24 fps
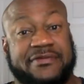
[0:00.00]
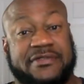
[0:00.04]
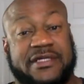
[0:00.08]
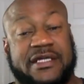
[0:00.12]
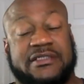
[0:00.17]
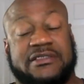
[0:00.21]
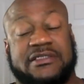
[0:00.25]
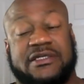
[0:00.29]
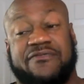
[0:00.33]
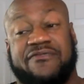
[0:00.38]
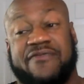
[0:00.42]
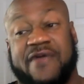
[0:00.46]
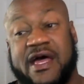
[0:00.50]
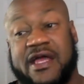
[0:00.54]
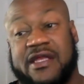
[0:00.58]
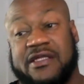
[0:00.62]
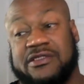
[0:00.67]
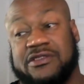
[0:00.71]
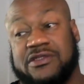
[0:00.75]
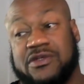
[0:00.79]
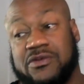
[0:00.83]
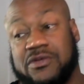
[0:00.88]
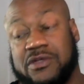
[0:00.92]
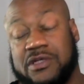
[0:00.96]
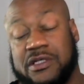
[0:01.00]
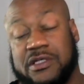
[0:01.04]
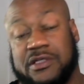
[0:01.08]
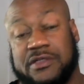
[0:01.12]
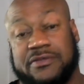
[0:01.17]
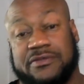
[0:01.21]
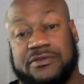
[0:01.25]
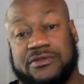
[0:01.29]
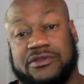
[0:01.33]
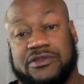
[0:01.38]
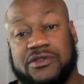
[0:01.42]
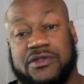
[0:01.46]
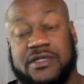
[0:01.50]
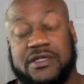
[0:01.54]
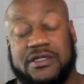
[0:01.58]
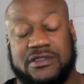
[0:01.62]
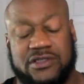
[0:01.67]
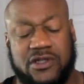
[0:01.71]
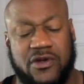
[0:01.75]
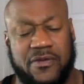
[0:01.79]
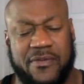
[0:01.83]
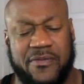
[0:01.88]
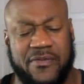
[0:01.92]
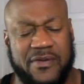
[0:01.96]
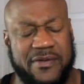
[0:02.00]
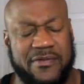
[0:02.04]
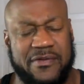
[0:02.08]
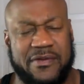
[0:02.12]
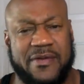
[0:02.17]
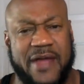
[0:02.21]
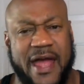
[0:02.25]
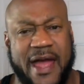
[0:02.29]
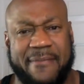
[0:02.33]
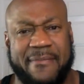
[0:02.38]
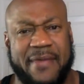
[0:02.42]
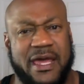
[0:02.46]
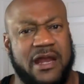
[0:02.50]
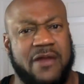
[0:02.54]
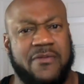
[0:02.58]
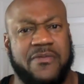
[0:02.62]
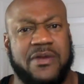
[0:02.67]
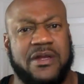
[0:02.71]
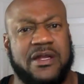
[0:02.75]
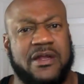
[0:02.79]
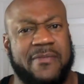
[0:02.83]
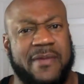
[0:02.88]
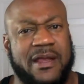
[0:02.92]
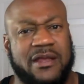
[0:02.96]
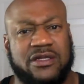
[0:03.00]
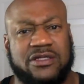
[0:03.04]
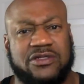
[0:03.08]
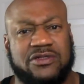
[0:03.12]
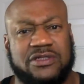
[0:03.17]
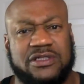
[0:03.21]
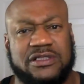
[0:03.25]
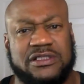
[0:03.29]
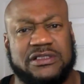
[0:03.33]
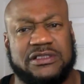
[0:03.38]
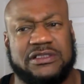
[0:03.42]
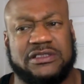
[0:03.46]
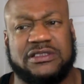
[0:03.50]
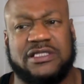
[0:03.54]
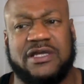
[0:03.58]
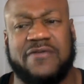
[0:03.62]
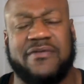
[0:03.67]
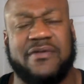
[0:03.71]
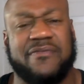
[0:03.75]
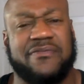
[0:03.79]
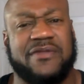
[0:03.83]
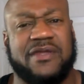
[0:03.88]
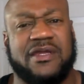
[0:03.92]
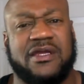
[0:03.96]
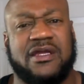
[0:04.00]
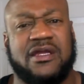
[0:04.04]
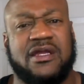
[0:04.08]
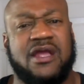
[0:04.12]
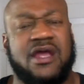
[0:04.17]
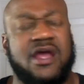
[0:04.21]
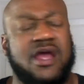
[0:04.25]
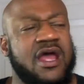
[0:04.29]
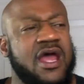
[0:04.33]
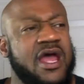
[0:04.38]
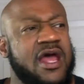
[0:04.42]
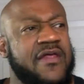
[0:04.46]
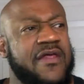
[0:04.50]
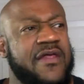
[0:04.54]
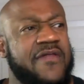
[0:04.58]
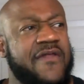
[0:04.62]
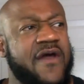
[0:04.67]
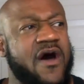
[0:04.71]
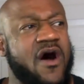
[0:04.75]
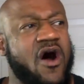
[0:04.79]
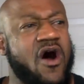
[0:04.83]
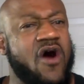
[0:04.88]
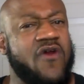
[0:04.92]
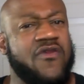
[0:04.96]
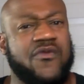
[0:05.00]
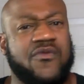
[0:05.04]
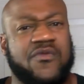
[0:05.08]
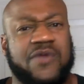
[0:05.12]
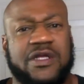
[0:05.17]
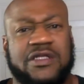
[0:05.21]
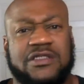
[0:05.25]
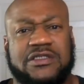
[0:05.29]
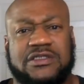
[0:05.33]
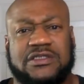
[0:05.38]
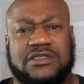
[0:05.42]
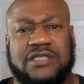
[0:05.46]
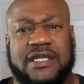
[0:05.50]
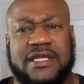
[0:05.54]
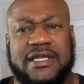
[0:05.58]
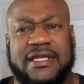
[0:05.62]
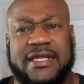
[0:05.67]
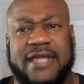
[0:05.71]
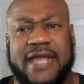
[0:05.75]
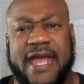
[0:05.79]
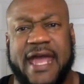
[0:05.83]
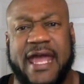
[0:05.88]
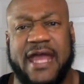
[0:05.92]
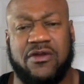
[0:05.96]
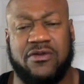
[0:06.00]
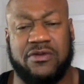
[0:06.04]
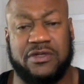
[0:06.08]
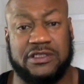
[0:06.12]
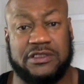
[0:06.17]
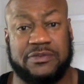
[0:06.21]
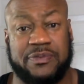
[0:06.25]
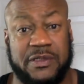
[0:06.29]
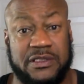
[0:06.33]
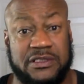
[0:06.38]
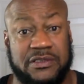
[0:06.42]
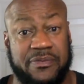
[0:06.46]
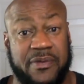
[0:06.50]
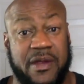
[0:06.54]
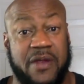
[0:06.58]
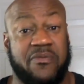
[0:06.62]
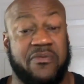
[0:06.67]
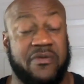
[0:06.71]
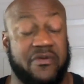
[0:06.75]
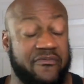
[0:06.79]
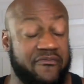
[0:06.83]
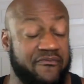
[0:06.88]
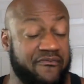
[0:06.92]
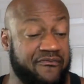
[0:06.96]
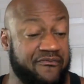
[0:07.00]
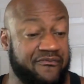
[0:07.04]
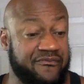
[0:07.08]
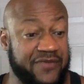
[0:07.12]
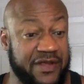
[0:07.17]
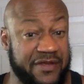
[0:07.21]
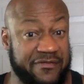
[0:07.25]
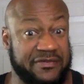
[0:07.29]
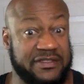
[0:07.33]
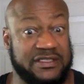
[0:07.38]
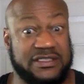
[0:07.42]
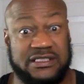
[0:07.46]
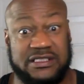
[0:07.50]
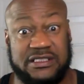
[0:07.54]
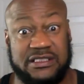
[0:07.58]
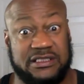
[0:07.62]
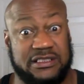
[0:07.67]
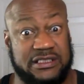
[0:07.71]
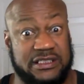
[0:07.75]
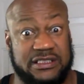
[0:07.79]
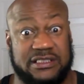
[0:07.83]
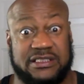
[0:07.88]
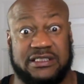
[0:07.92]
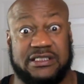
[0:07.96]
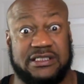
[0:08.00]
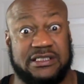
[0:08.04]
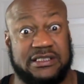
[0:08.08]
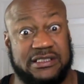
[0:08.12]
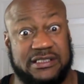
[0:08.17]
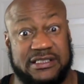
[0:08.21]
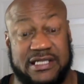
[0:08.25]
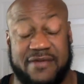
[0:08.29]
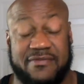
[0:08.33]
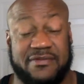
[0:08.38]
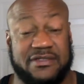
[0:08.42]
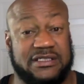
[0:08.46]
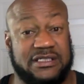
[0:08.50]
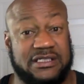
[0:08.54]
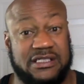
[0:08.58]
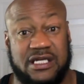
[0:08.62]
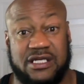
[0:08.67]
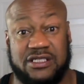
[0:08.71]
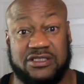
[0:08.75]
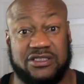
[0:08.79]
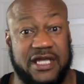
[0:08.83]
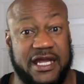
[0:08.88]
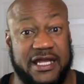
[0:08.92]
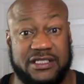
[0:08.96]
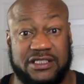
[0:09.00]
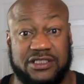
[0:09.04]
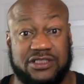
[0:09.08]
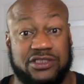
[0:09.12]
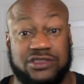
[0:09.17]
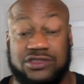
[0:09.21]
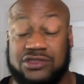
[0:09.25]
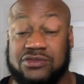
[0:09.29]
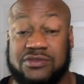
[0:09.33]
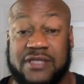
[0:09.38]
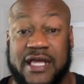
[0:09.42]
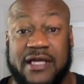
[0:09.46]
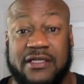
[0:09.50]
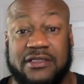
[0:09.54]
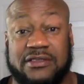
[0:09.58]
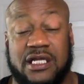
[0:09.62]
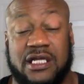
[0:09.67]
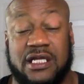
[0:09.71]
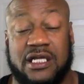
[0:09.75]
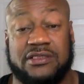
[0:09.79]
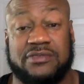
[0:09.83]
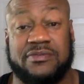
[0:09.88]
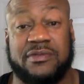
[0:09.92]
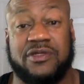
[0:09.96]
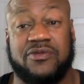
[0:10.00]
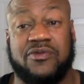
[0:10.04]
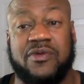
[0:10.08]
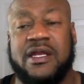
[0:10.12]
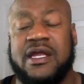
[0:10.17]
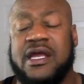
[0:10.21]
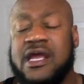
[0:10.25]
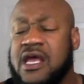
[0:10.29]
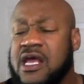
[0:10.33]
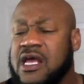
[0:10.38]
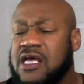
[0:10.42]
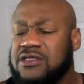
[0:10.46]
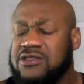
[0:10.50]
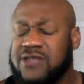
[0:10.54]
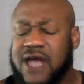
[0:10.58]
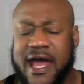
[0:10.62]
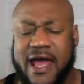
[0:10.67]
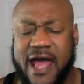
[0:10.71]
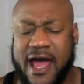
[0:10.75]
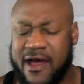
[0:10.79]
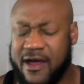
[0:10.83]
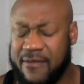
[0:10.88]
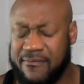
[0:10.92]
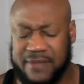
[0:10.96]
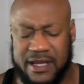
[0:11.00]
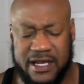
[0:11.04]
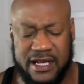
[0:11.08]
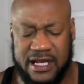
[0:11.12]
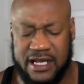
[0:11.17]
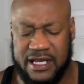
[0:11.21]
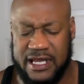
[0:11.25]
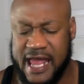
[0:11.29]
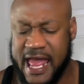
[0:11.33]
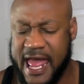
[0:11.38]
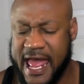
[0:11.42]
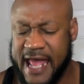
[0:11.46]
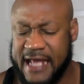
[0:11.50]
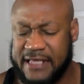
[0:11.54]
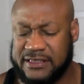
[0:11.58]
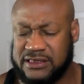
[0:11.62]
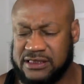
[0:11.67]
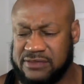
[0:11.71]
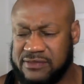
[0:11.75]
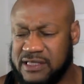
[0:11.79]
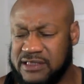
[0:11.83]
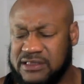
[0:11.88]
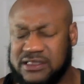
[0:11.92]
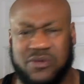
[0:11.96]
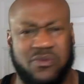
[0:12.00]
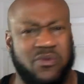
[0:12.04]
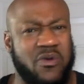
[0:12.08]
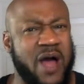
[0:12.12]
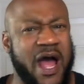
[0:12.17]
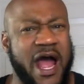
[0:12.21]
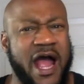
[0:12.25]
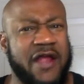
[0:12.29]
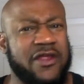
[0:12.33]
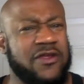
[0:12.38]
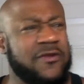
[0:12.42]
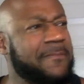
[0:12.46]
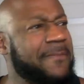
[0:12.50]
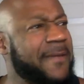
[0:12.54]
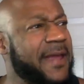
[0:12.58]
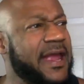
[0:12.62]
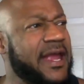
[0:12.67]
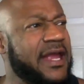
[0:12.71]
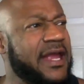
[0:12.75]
so I said, fine, let's go looking. I met up with him. I looked through the list of stuff, and I'm thinking, all the rents that he had on this piece of paper, $1,500, $1,600, $1,700, $1,800 to $2,000 a month rent. So I immediately asked him, I said, why would you